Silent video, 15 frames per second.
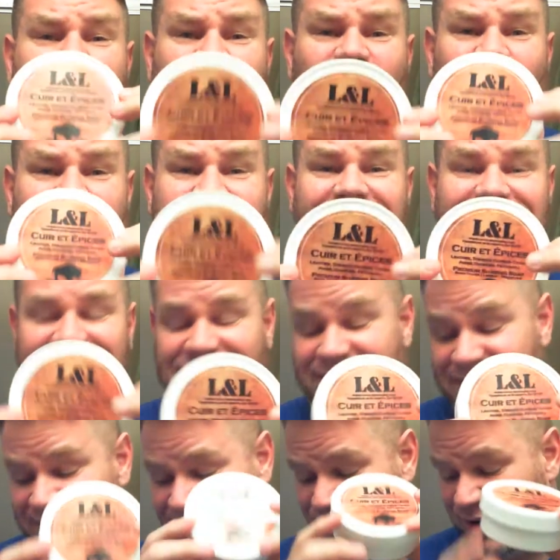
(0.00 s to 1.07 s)
I
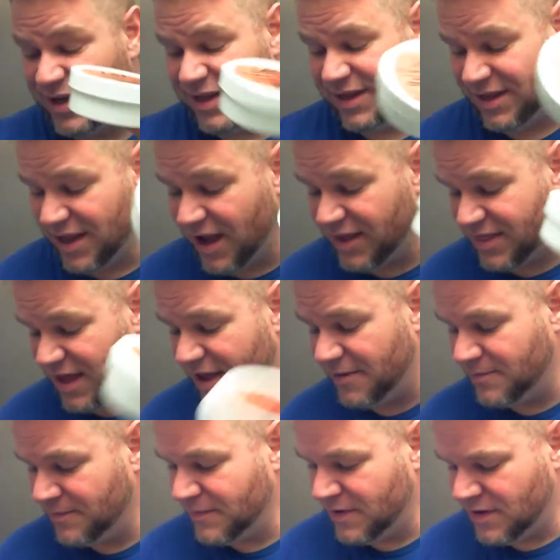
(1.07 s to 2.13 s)
really like
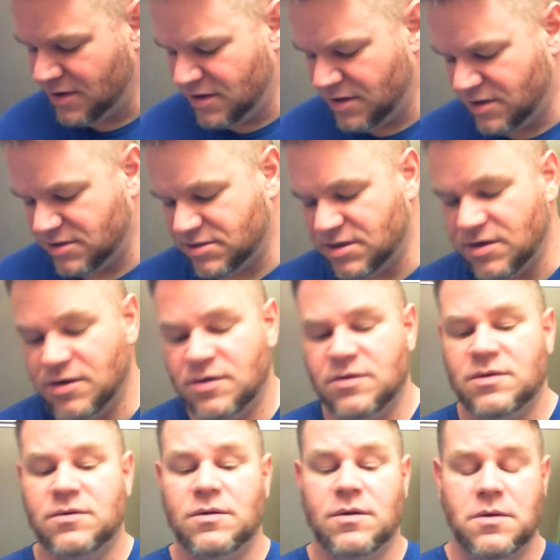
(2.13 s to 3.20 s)
that. So
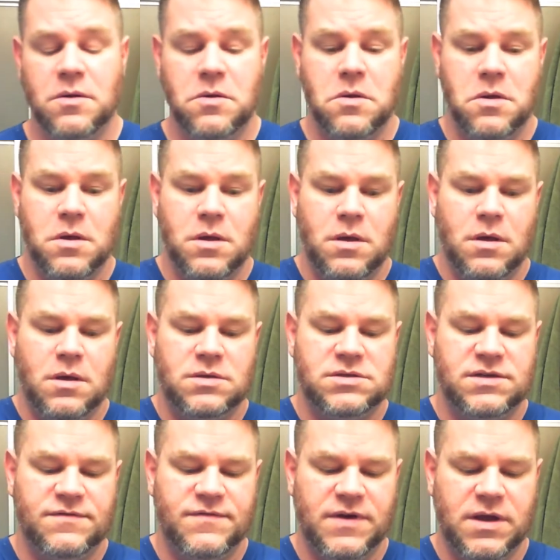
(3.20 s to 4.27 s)
I'll
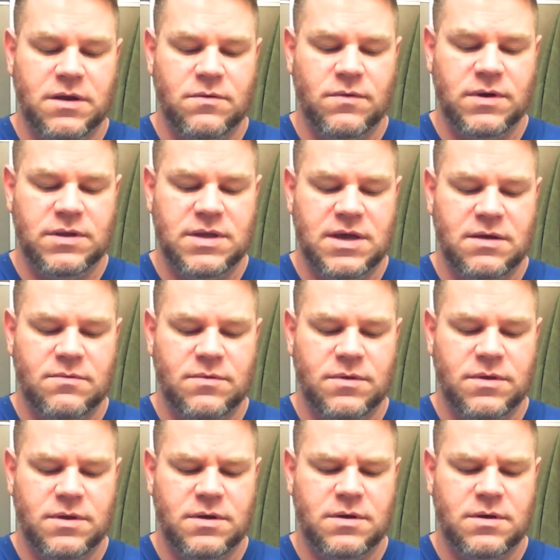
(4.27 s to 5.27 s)
see if I can read that with